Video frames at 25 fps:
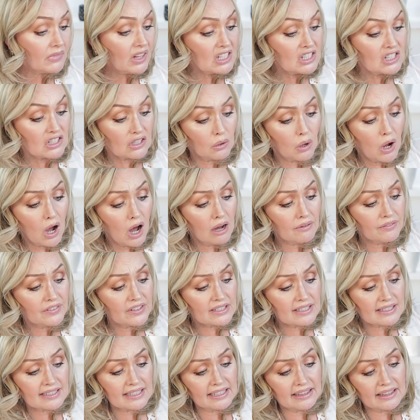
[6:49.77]
So
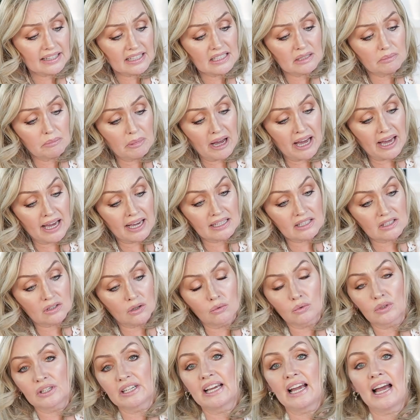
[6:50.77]
obviously these bags
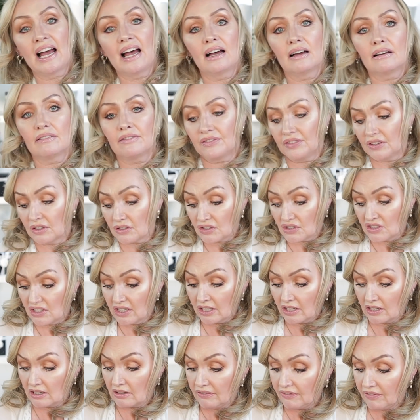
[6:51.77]
only have their
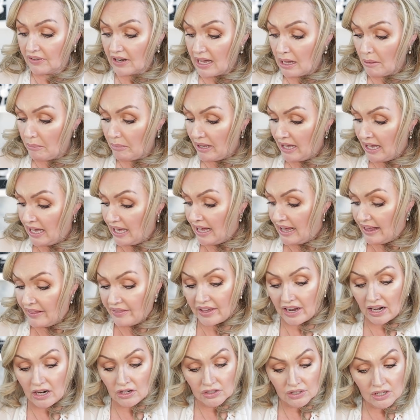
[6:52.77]
single flap.
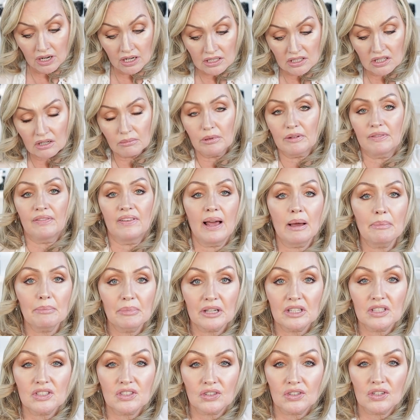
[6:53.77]
They are not double flap
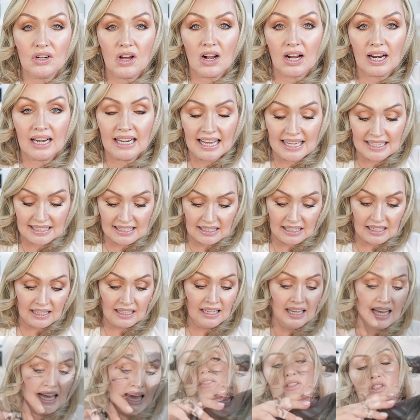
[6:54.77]
because they're not
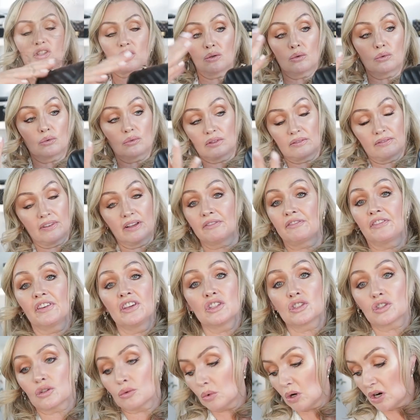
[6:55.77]
classic. So
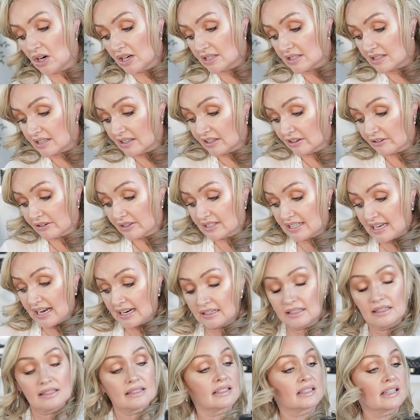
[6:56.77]
feature wise, they're
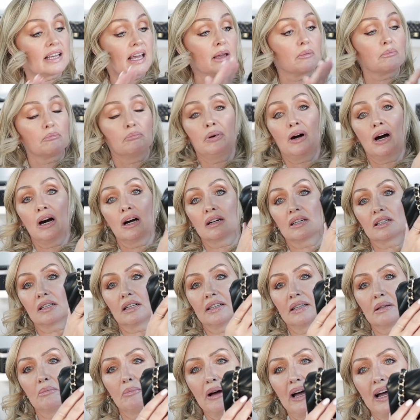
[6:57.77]
exactly the same. Pocket
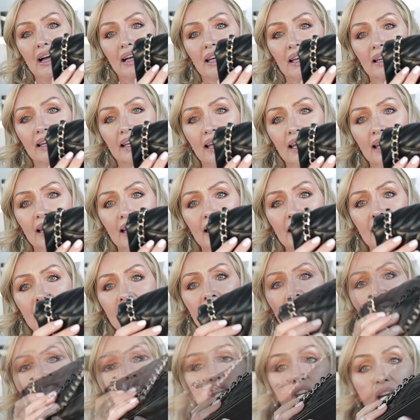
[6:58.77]
on the back again.
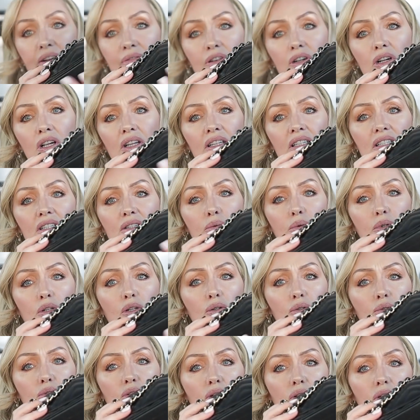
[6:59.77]
Chevron on this one
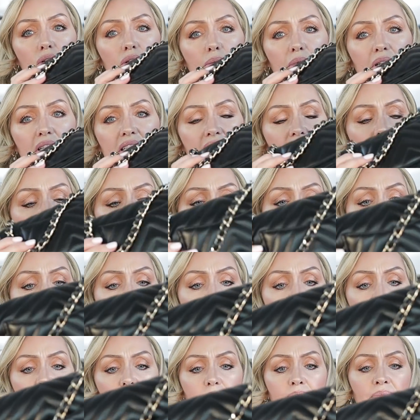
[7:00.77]
goes all the way down to the
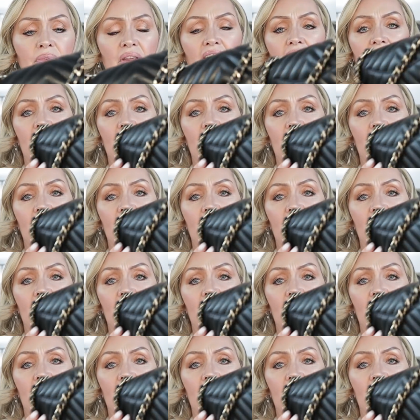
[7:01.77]
bottom.